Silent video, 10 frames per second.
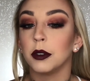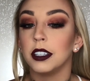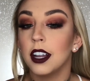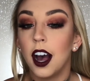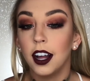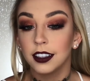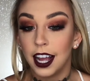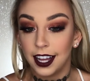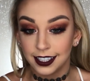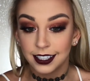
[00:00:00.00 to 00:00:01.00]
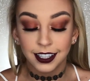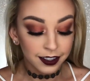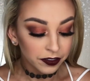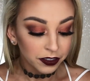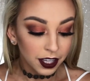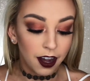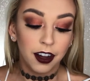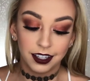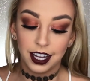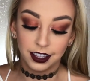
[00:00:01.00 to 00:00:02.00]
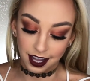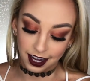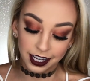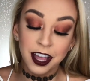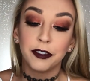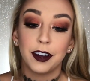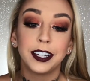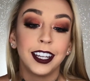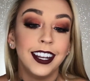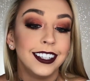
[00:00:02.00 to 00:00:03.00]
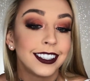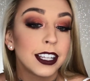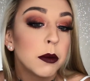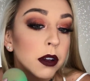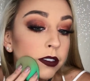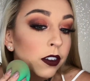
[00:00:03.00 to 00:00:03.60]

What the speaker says: would not last all night long if I didn't set my